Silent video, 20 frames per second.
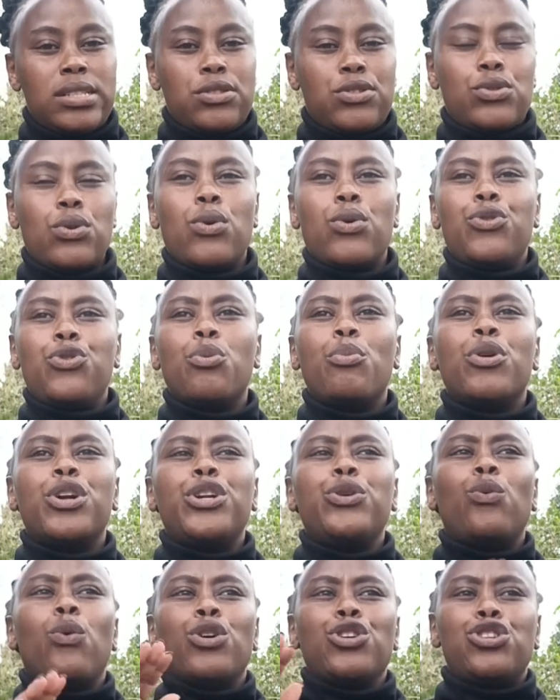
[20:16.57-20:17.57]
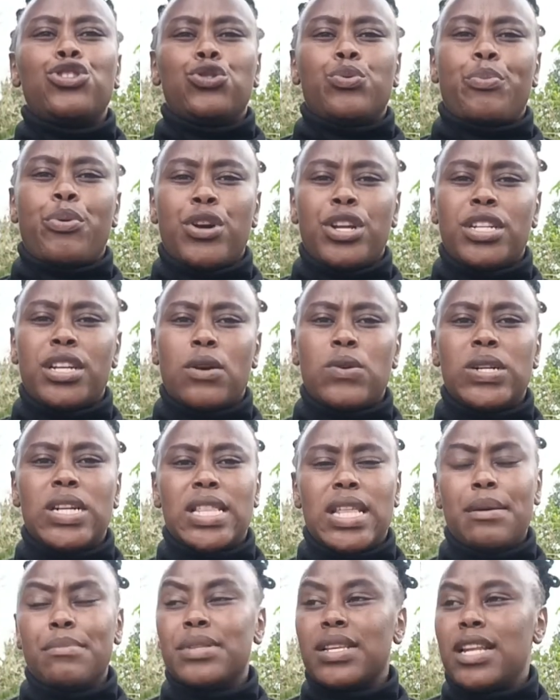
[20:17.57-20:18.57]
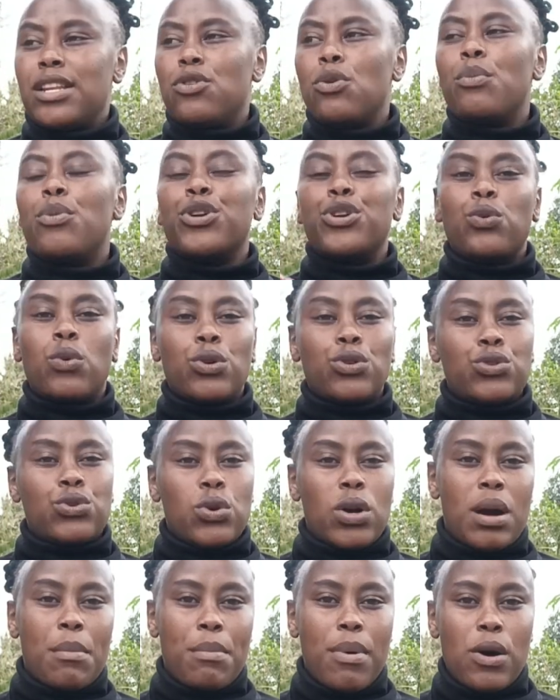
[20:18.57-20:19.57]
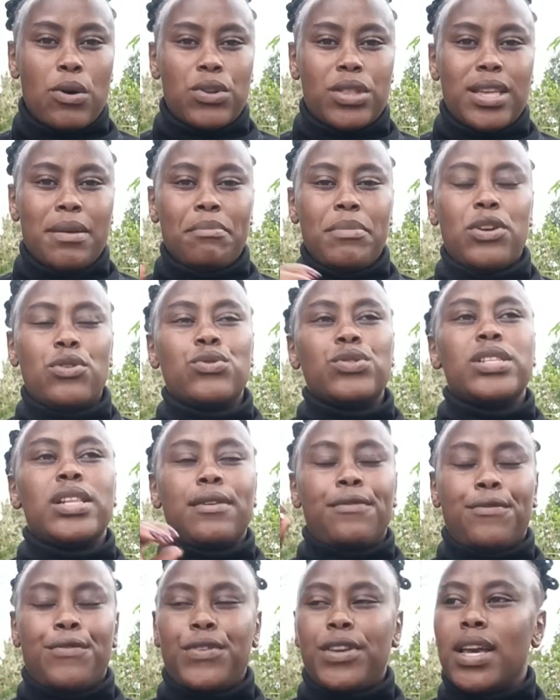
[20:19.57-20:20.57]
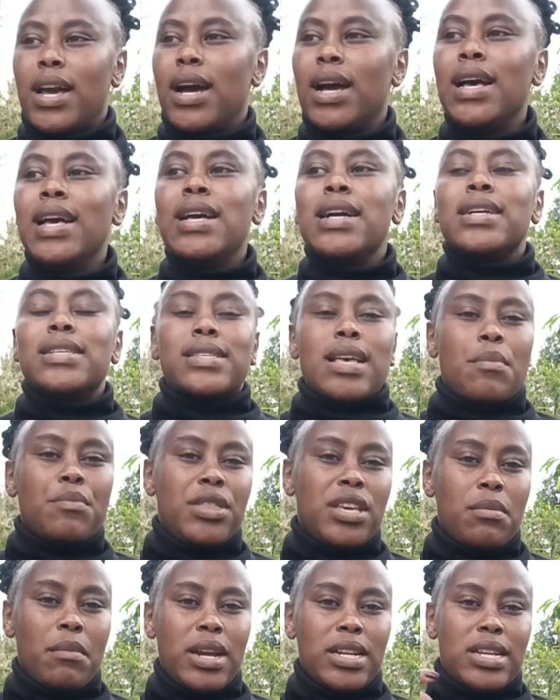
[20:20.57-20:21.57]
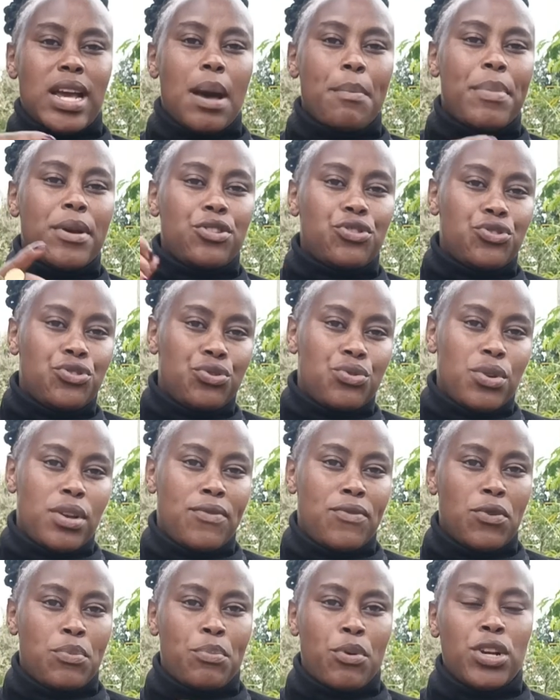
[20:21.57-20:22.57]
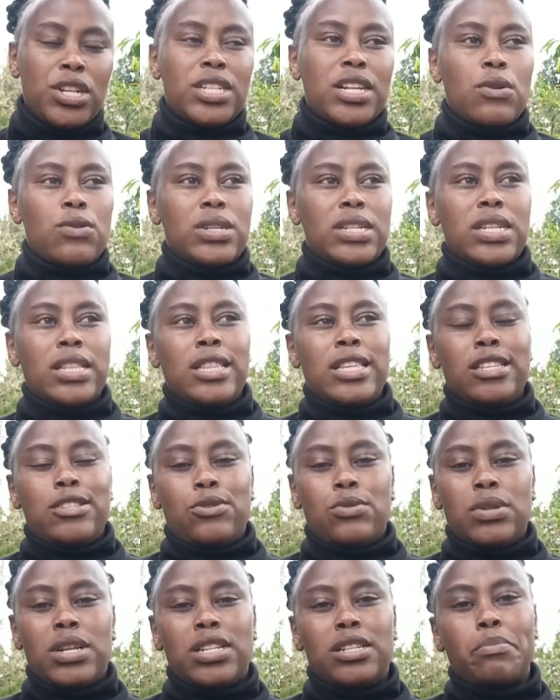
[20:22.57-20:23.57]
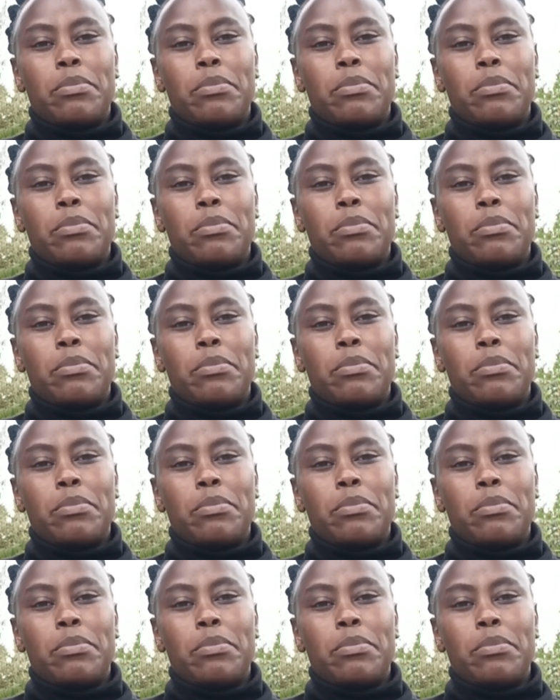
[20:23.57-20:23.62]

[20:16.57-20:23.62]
So nobody wants to point out them, and nobody wants to talk about them, because they fear something might happen to you if you point out this student.